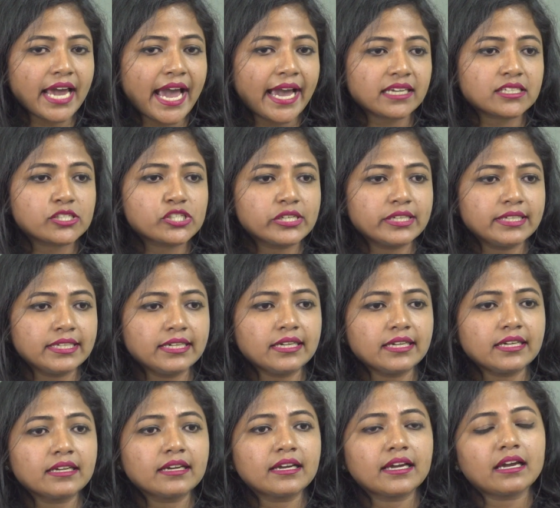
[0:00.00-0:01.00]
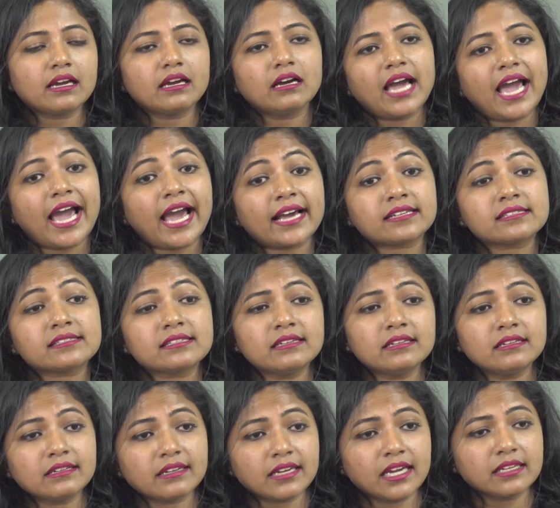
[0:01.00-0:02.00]
actually
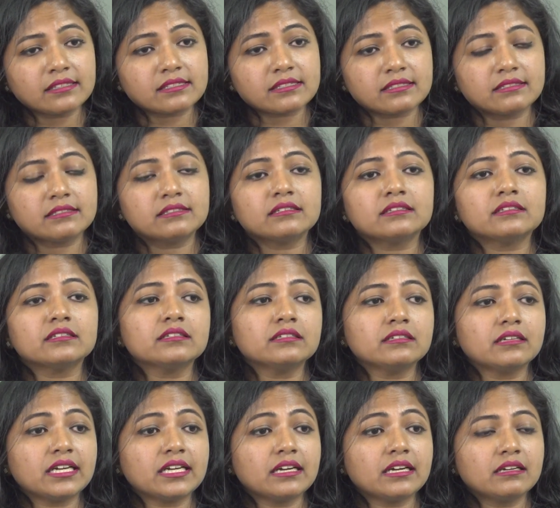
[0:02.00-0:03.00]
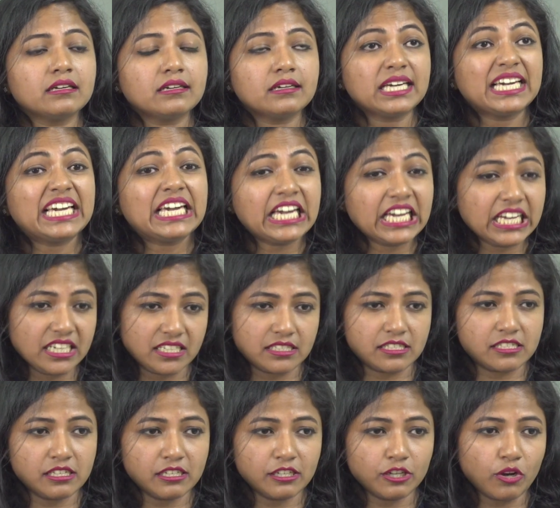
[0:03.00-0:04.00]
accelerates the
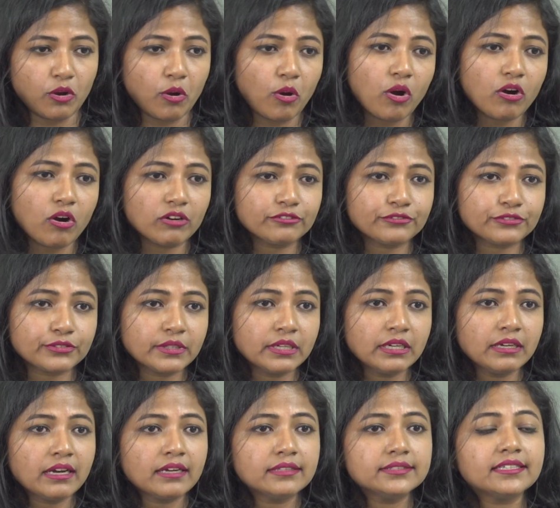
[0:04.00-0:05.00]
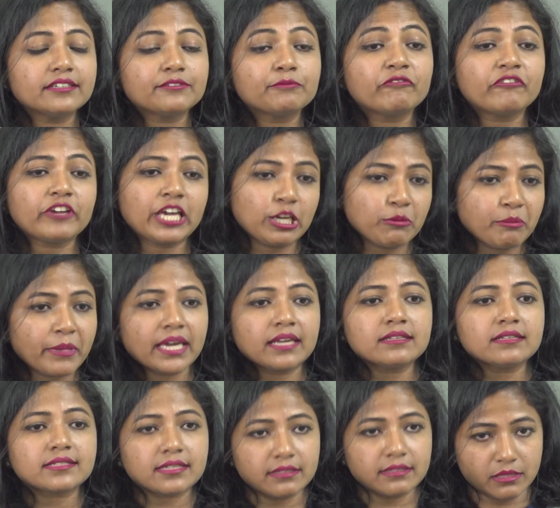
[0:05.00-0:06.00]
heat of the
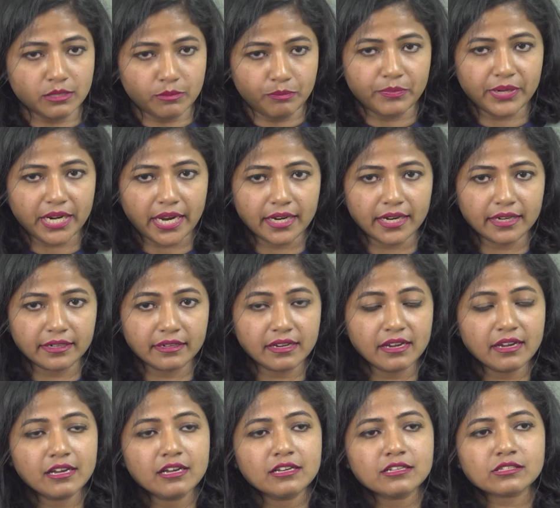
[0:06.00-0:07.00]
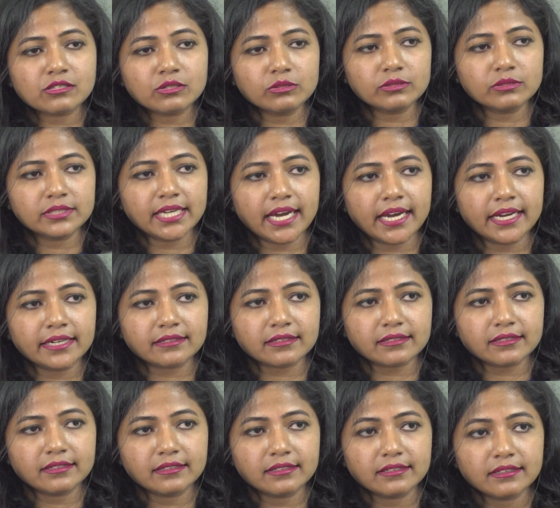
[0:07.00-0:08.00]
females in the pride so that
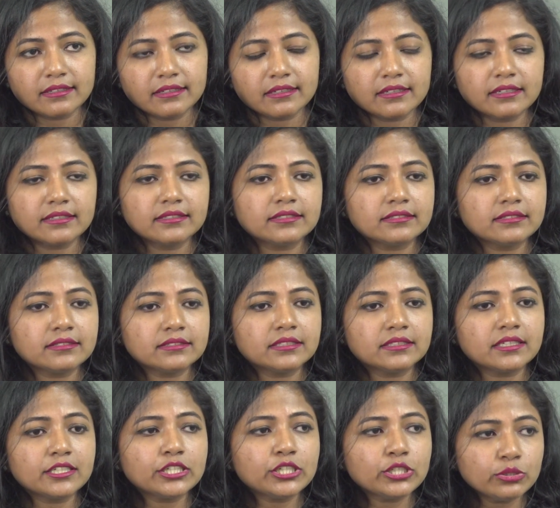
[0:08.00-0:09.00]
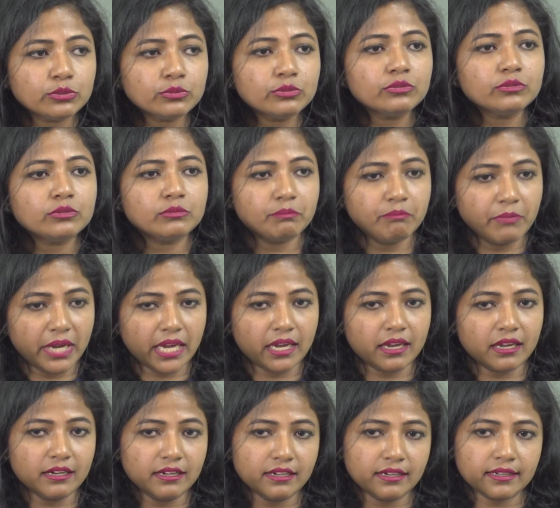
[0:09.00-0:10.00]
the new
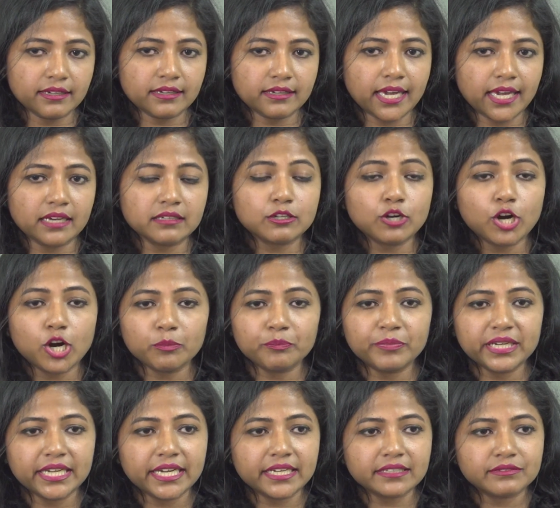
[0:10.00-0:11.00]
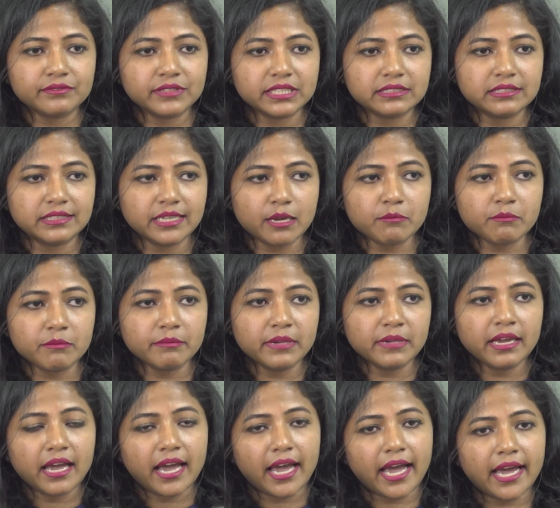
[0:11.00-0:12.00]
male can populate with
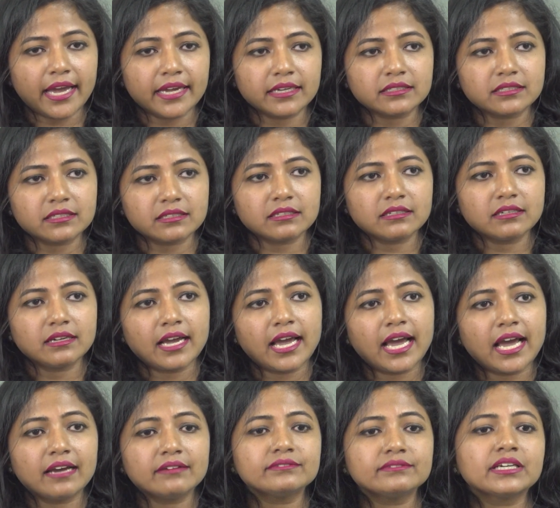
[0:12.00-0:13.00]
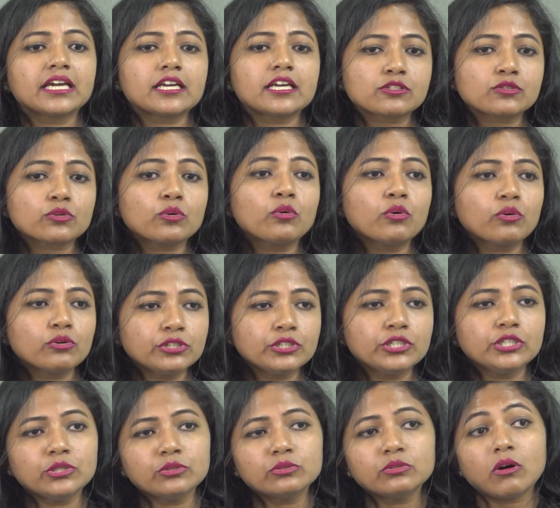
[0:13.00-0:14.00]
them and have his own
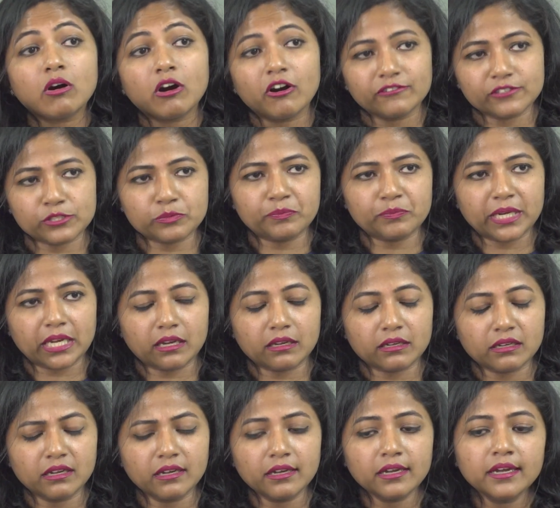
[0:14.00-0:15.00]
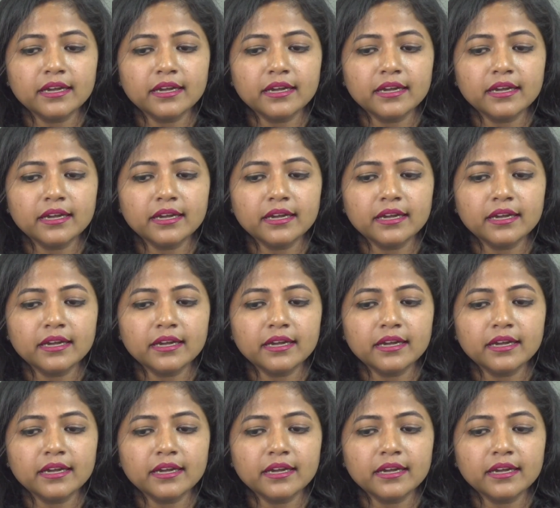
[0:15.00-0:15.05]
new offspring.